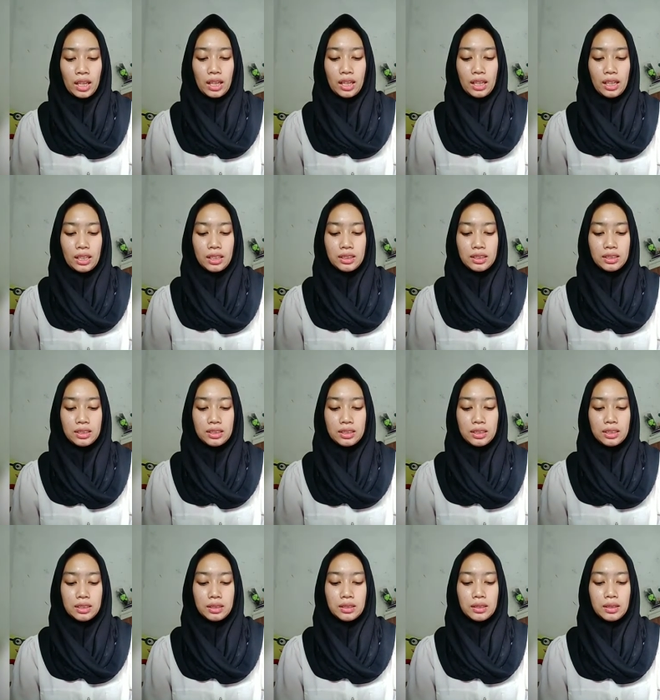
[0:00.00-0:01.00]
and
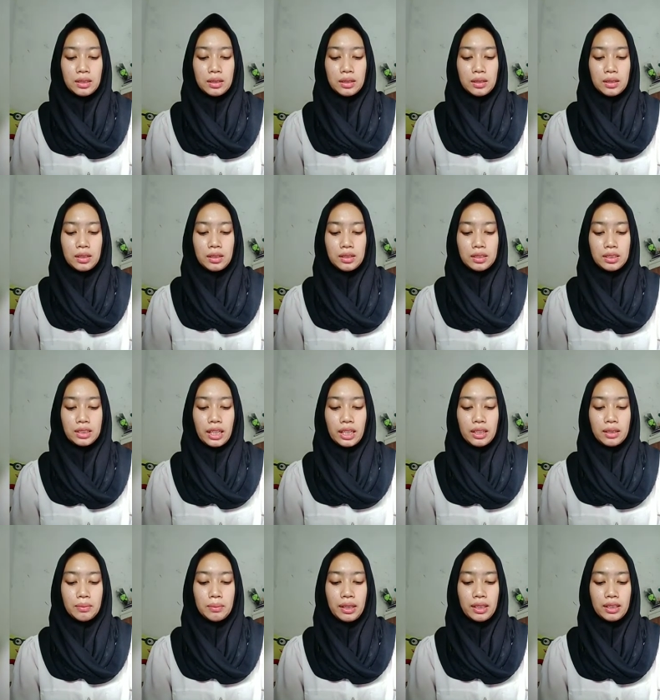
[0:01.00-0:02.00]
the
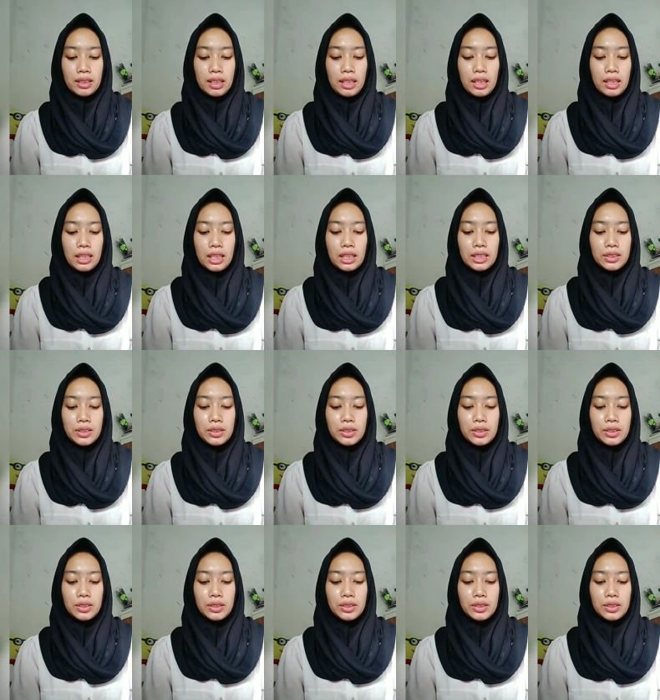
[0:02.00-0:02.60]
second meeting is